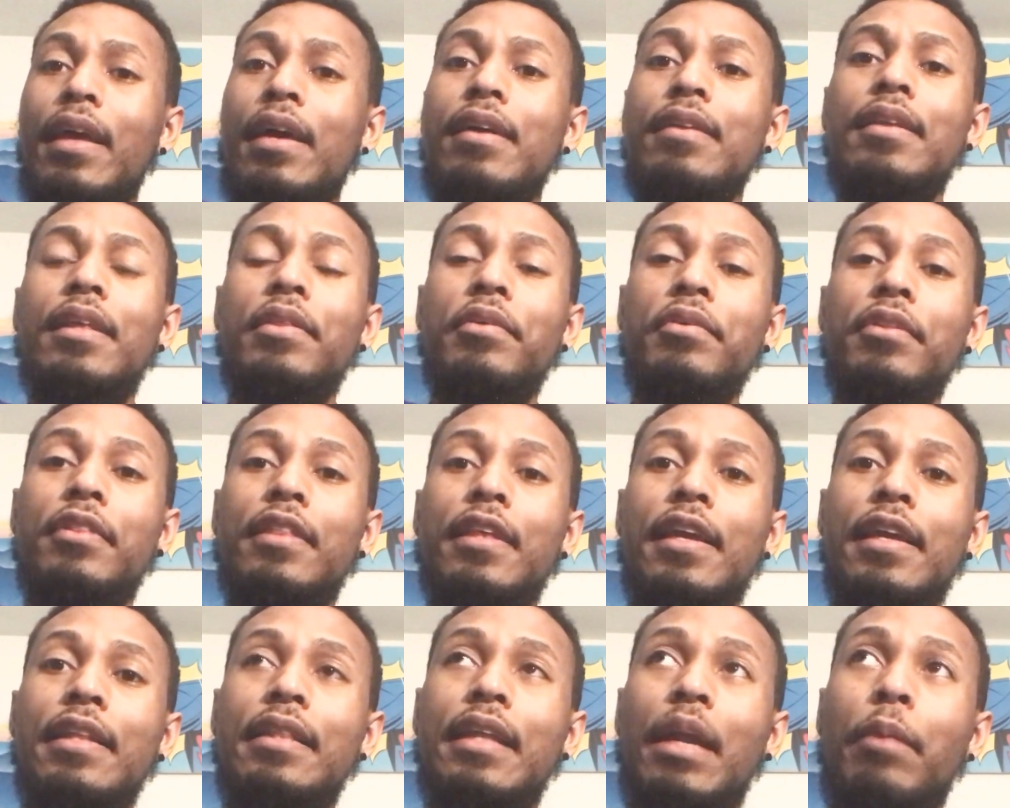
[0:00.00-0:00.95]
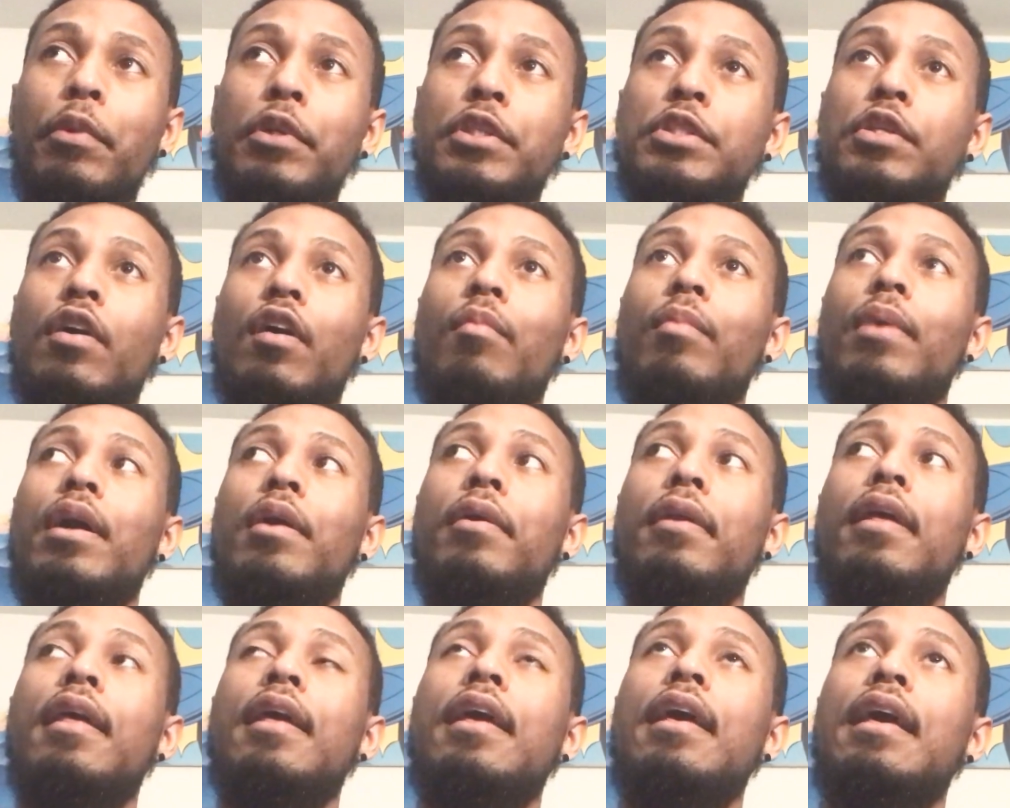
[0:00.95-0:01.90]
Another thing that I want to talk about
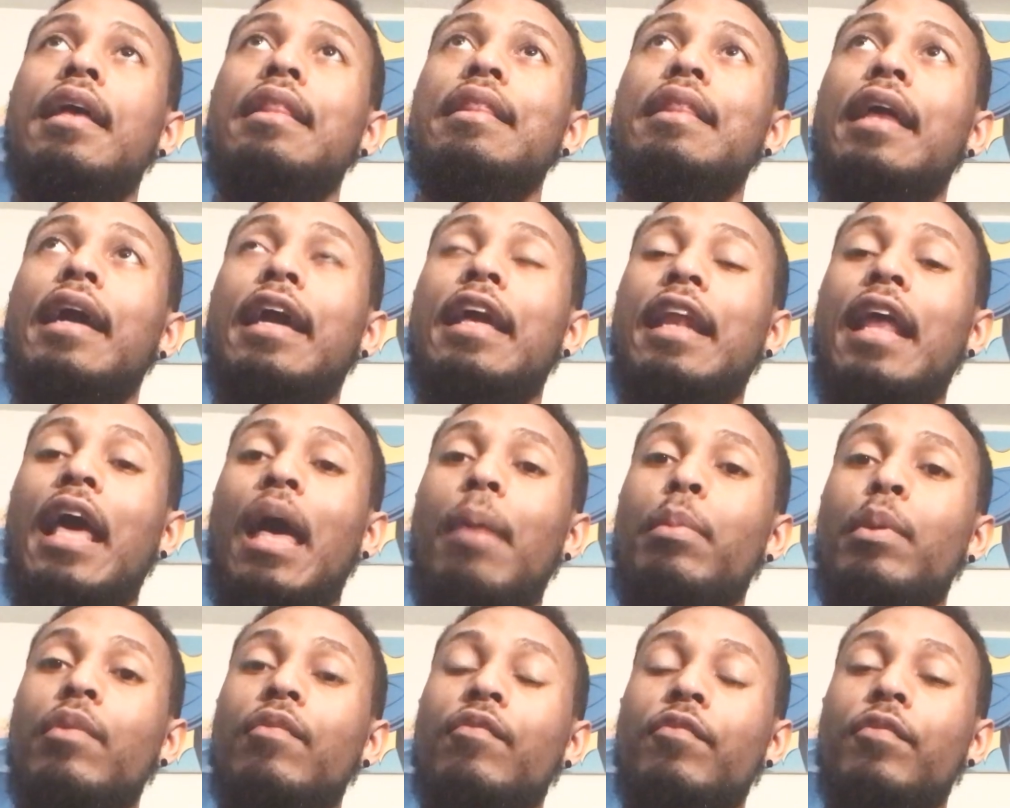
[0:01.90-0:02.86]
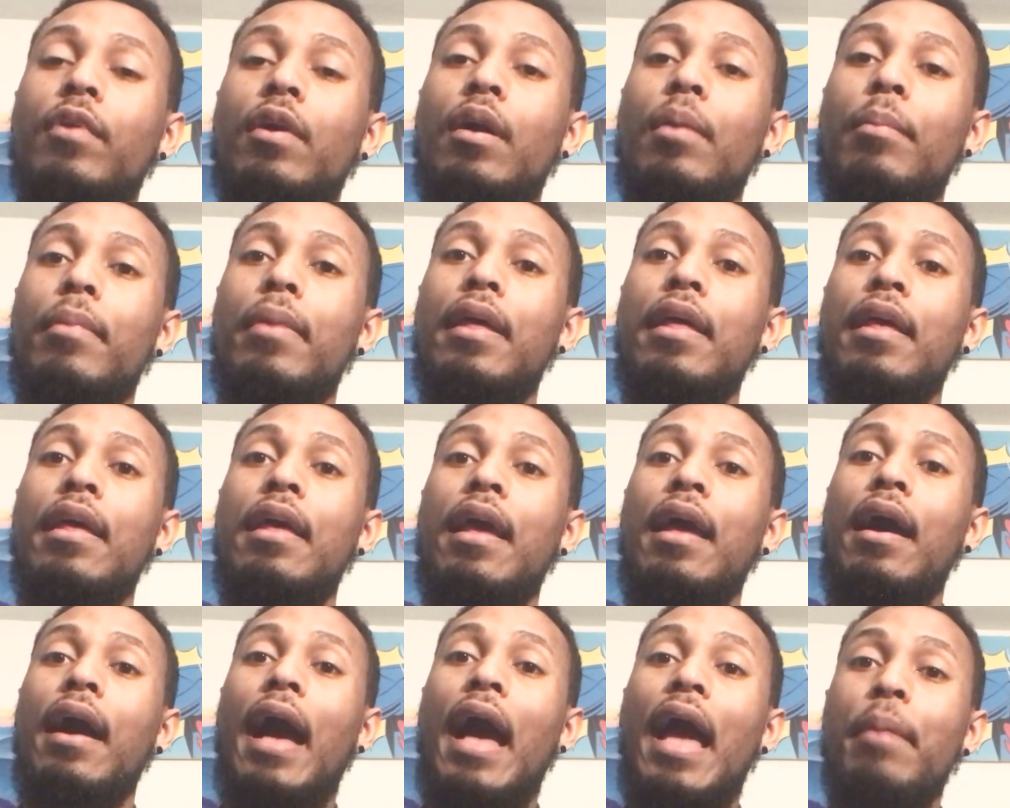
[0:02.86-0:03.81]
that can happen from
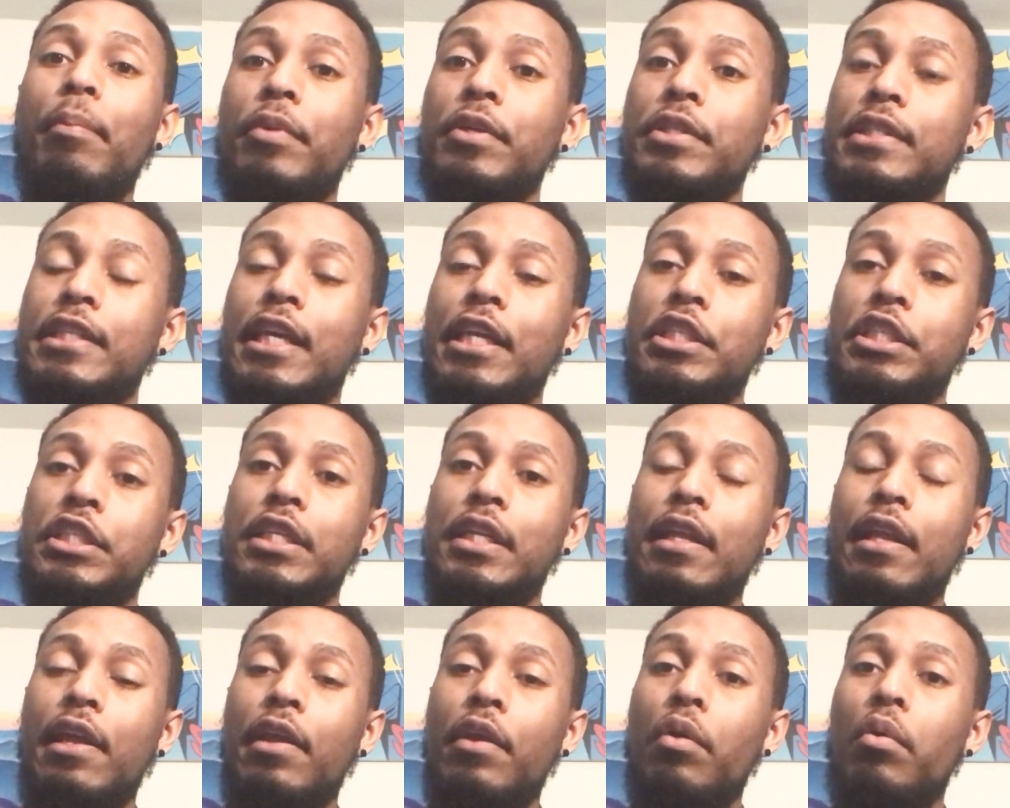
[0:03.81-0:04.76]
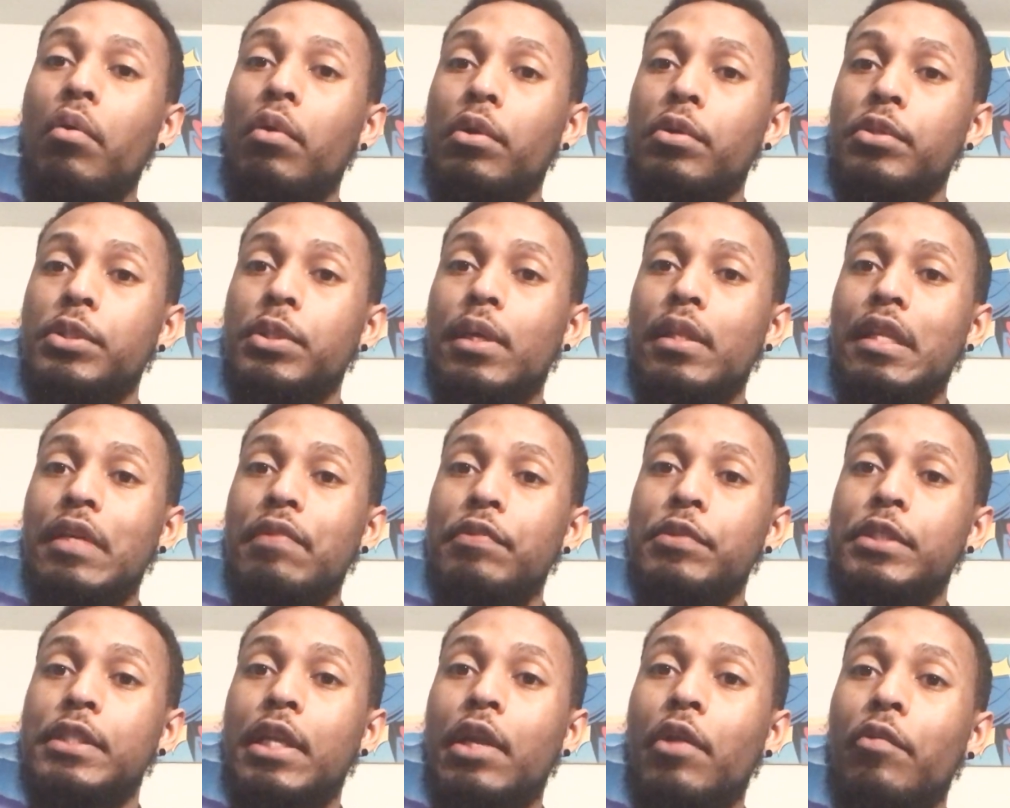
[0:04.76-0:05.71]
hypertension and cortisol
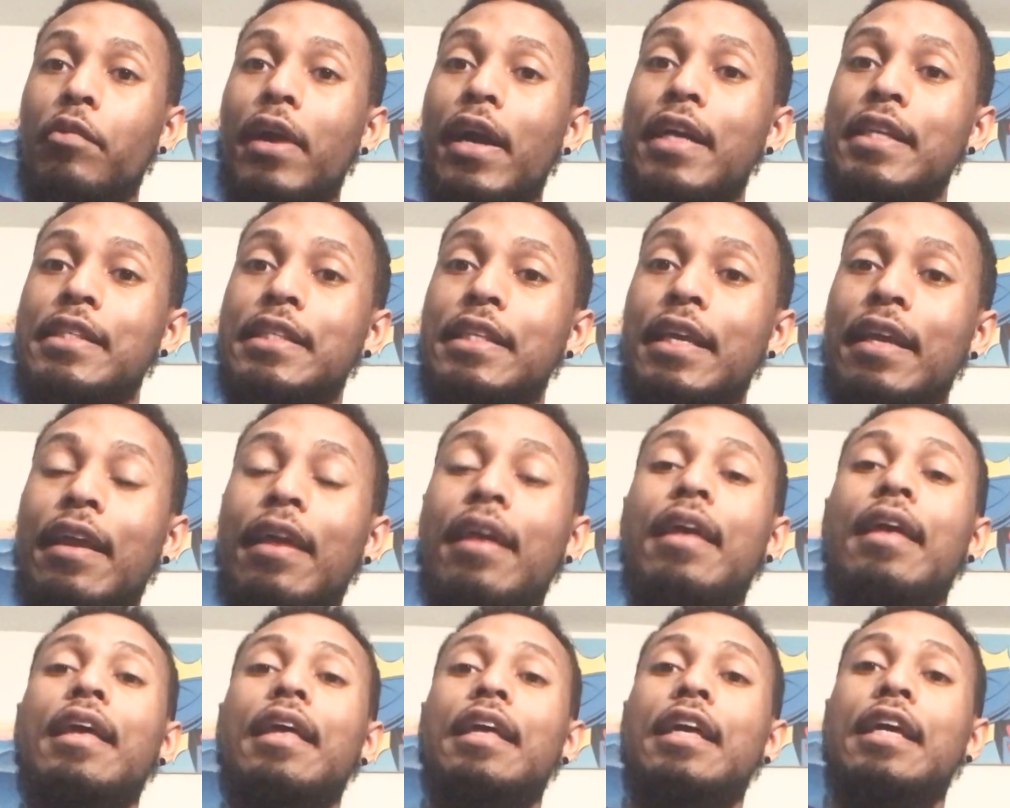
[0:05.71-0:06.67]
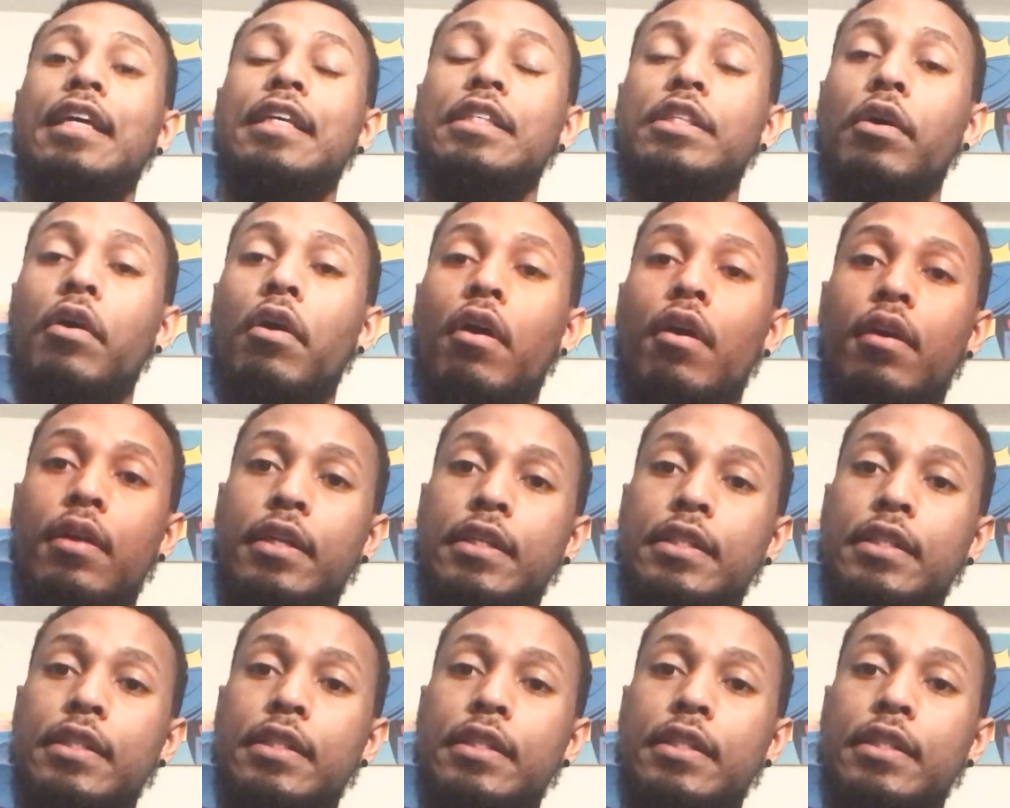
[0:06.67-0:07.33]
levels that are rising is a heart